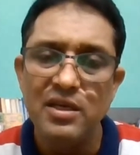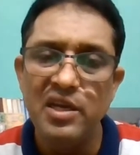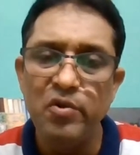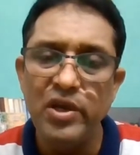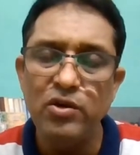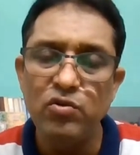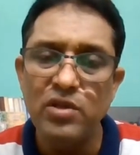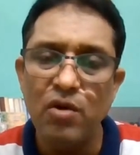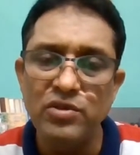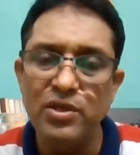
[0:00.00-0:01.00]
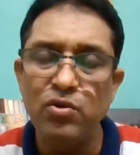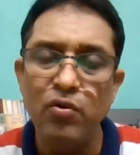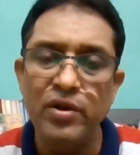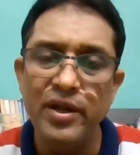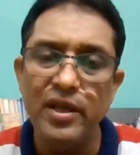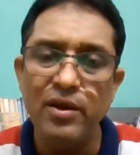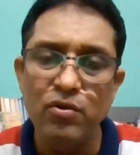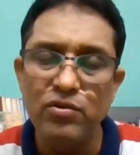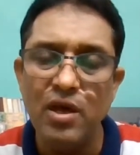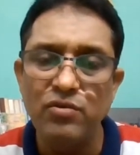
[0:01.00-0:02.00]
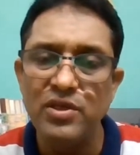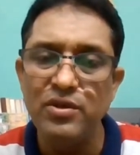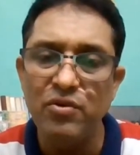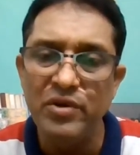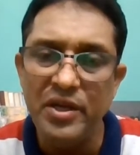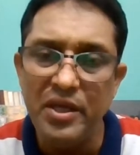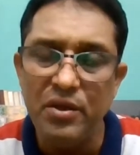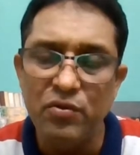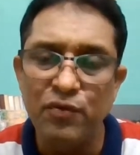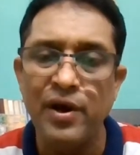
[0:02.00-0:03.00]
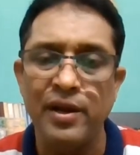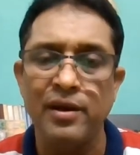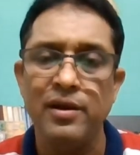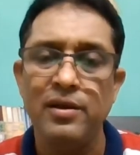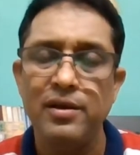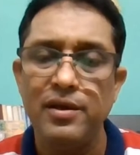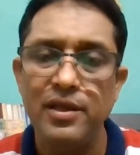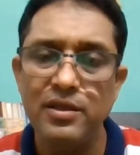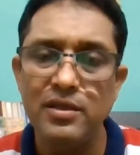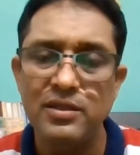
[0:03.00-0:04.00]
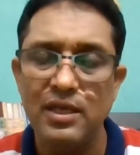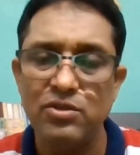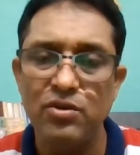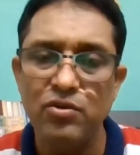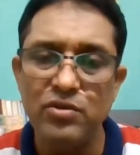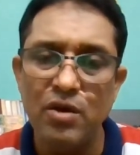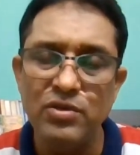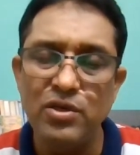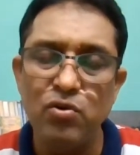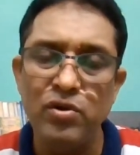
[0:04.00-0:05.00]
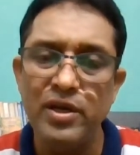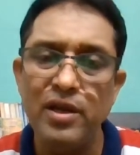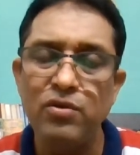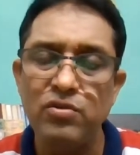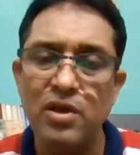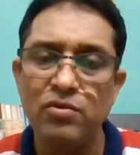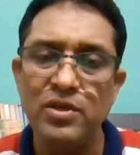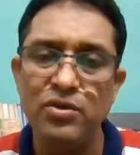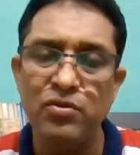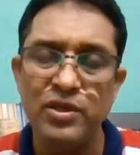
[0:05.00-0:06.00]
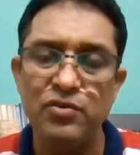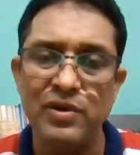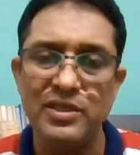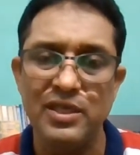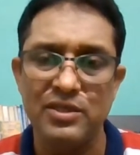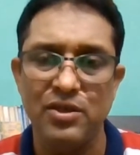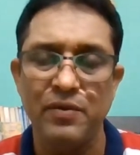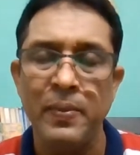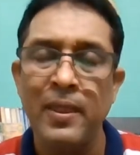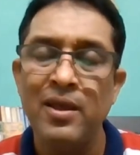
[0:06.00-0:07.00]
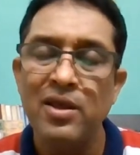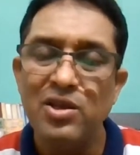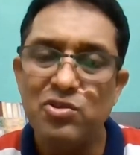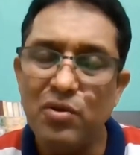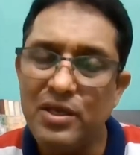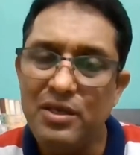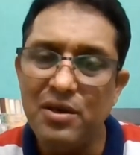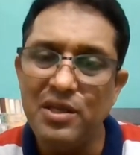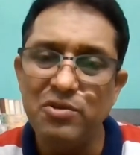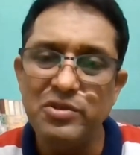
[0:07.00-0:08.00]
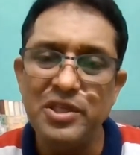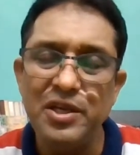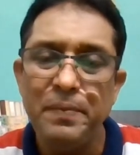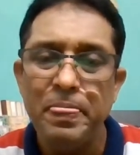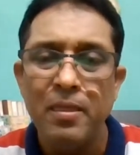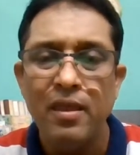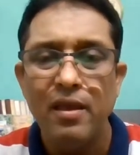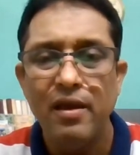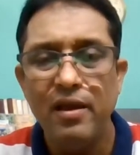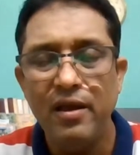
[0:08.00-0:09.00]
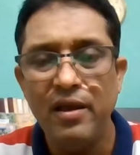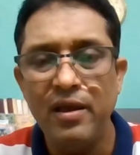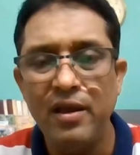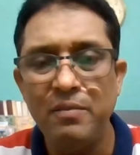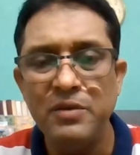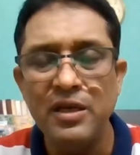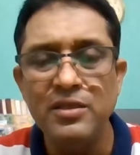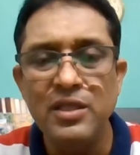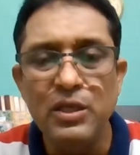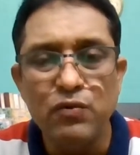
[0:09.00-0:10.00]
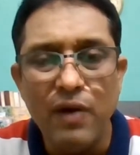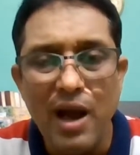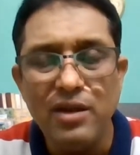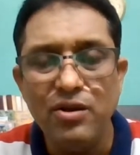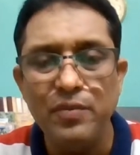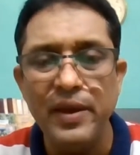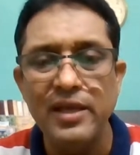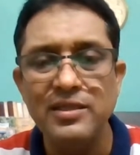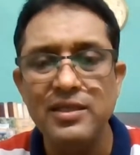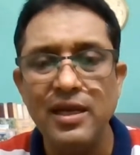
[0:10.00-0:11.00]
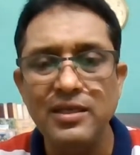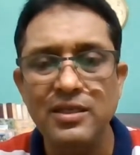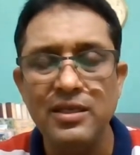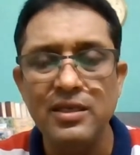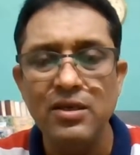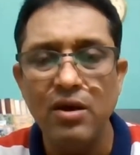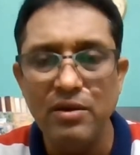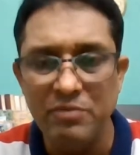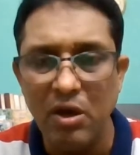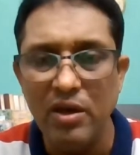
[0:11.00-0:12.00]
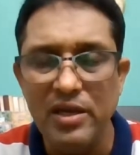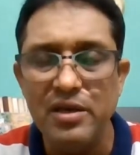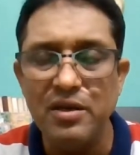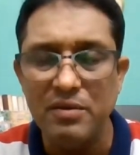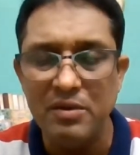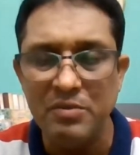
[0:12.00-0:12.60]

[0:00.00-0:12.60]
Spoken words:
during 2020 and 2021, in this session, 2020 and 2021 session. So here you see the work of NCERT earlier,